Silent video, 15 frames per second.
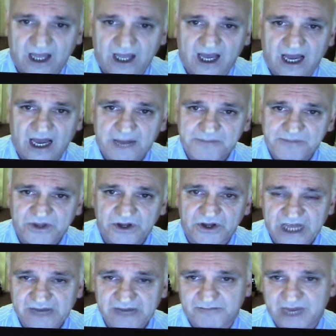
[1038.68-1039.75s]
Now
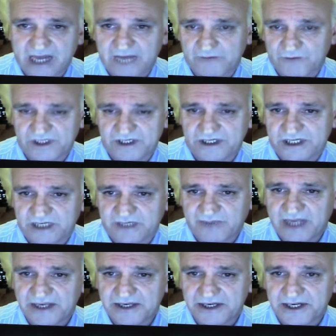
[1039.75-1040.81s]
that man wasn't
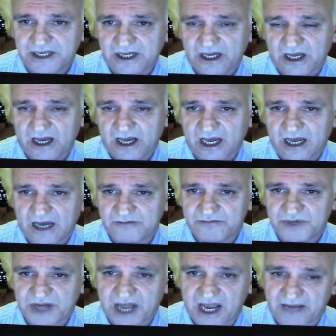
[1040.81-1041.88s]
suspended,
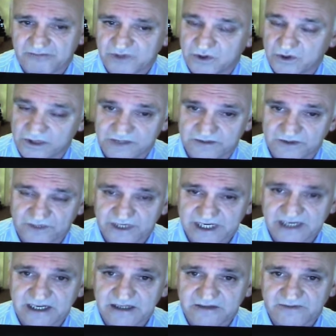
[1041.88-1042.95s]
but I told him that we
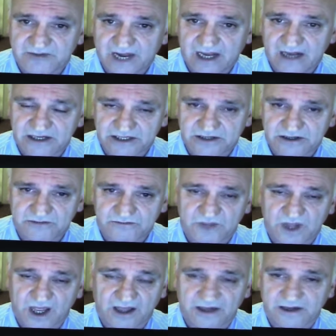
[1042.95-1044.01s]
needed the files
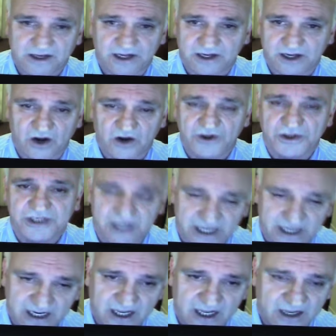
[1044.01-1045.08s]

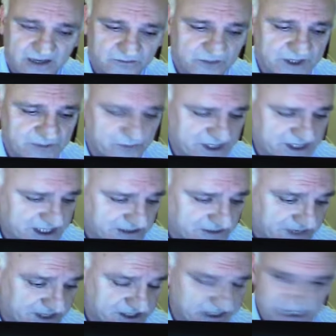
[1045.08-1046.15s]
urgently. We did
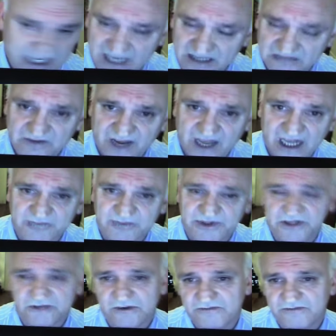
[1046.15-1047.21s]
eventually get the files,
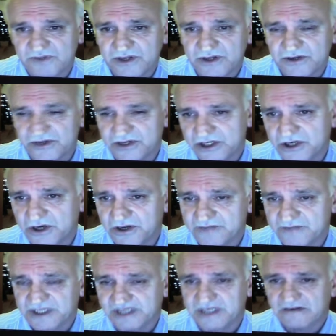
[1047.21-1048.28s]
but there were huge
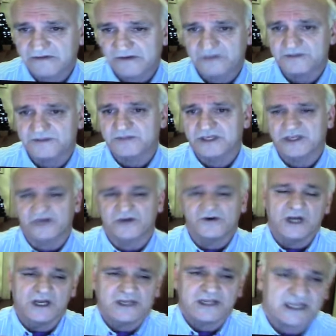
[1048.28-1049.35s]
chunks missing from them. So
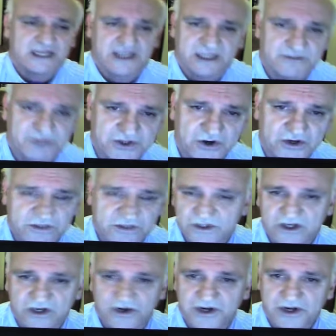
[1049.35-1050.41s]
yes, the obstruction
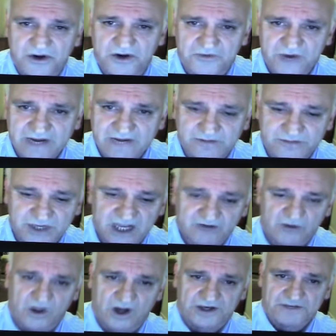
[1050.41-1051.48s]
was going on right from day
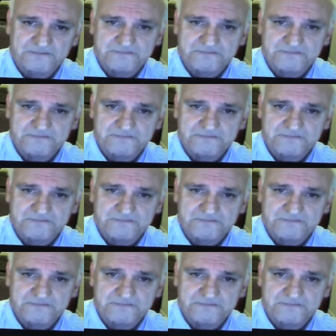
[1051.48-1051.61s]
one.